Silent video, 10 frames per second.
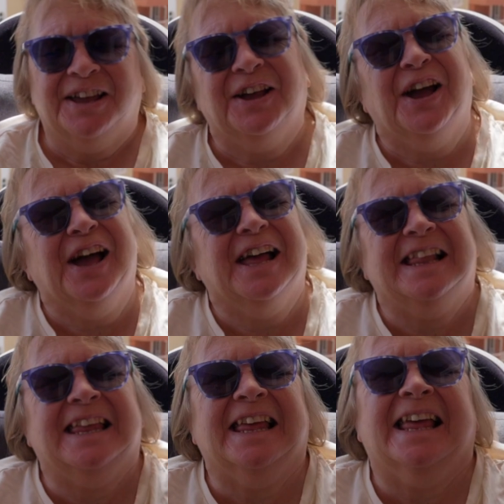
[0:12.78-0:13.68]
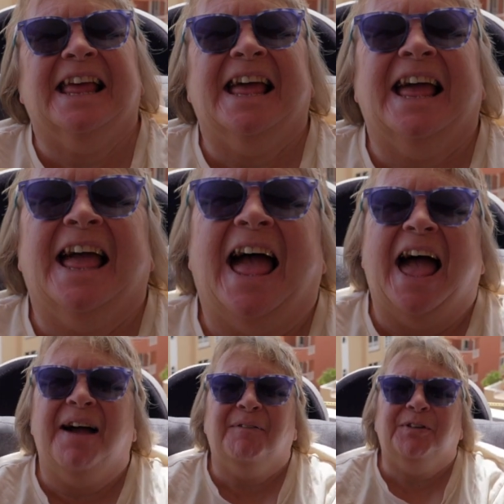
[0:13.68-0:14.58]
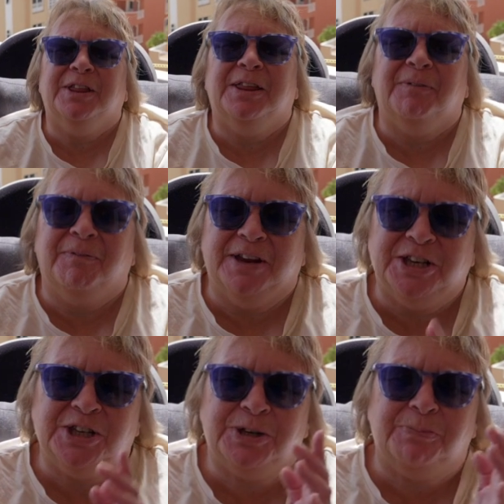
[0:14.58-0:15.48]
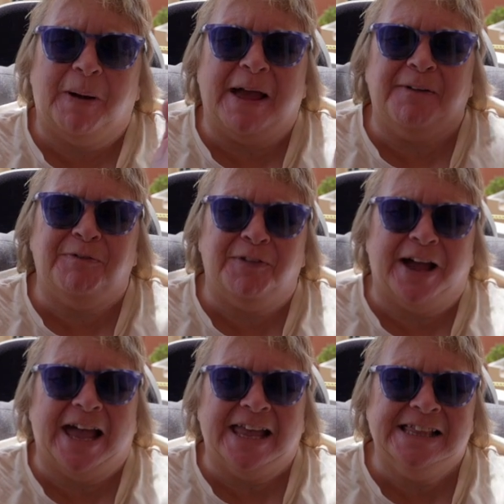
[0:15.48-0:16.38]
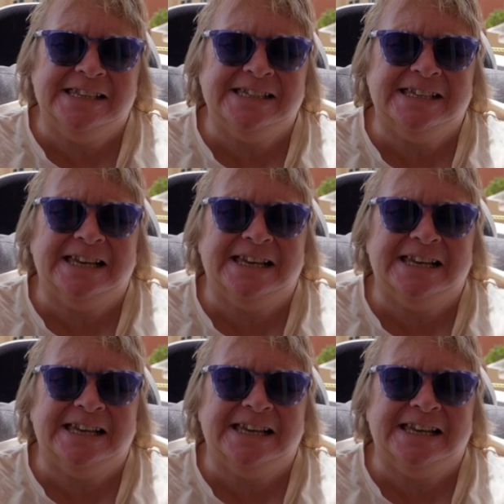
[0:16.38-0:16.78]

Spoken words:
Good. I want to wish my friends